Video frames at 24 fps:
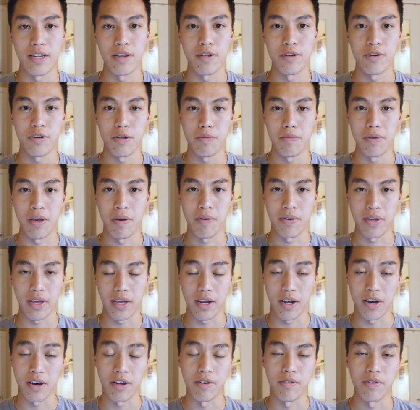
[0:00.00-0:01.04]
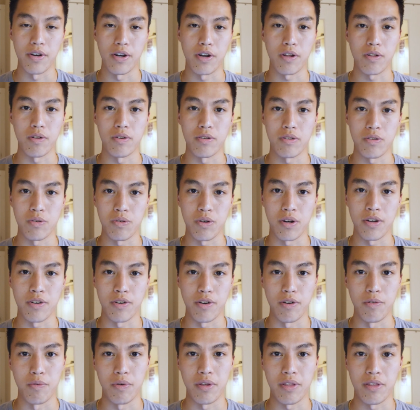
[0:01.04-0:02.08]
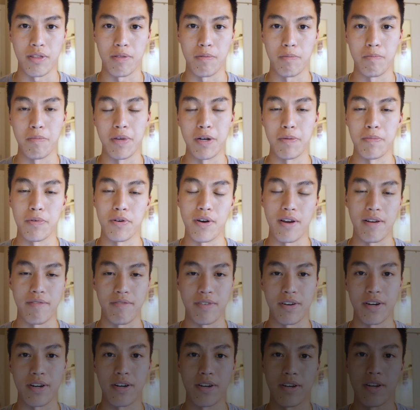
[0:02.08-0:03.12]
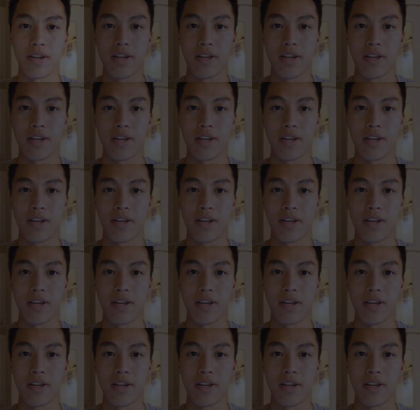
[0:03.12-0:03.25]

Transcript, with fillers: and you should be able to get 100 or close to 100 with minimal effort.